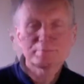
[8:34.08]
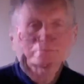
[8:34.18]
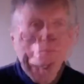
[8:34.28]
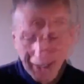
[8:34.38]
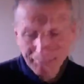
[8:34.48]

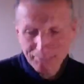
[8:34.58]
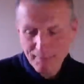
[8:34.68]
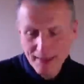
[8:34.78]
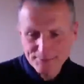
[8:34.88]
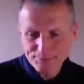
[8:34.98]

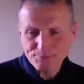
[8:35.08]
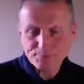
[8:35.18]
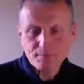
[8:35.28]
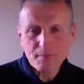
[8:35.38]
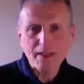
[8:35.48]

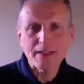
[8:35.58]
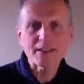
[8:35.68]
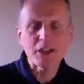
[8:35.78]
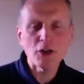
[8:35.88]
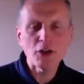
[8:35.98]
There's a
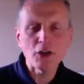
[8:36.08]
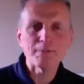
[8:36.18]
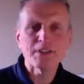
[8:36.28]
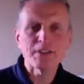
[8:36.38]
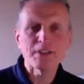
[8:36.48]

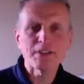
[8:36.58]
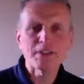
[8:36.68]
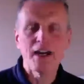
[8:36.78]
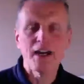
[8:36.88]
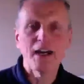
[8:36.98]
concept that
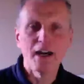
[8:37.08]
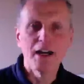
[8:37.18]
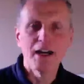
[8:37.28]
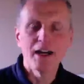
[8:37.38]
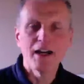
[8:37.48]

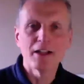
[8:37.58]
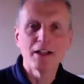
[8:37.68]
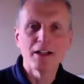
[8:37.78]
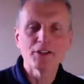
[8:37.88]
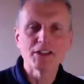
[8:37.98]
a
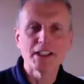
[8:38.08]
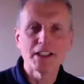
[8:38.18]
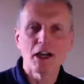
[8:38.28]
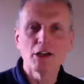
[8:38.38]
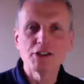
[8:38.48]
lot of us in
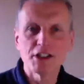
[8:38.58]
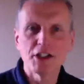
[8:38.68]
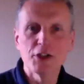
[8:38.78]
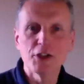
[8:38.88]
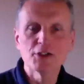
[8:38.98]
coaching
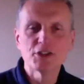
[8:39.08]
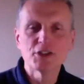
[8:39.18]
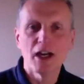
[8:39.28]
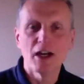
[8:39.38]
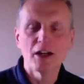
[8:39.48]
use
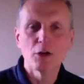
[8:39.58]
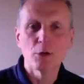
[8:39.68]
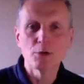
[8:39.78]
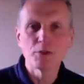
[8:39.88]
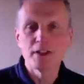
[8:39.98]

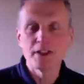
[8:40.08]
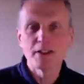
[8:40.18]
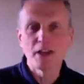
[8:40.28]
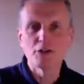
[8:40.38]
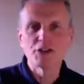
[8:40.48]
called the
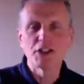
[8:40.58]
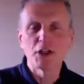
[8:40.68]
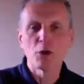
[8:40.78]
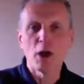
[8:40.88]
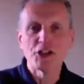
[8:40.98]
coaching
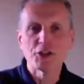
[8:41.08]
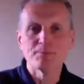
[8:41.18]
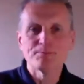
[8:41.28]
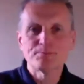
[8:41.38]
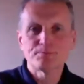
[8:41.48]

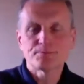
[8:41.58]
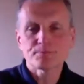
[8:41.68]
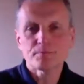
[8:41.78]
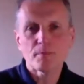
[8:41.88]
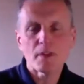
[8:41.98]
equation.
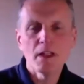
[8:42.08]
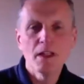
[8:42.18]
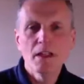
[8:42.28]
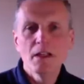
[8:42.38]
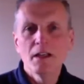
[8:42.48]

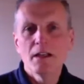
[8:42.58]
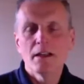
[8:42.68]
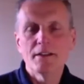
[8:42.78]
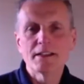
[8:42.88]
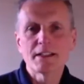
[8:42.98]

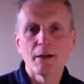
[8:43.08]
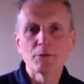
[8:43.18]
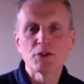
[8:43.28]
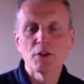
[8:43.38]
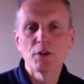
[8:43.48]
This
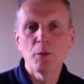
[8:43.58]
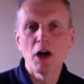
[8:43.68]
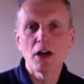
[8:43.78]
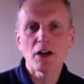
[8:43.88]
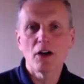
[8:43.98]
comes from the
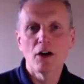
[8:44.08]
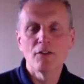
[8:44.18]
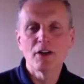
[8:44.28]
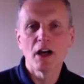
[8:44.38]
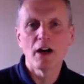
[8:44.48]
work
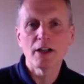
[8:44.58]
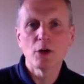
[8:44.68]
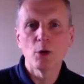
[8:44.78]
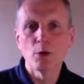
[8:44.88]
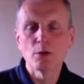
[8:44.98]
of a guy
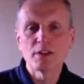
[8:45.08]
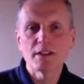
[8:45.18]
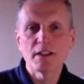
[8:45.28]
called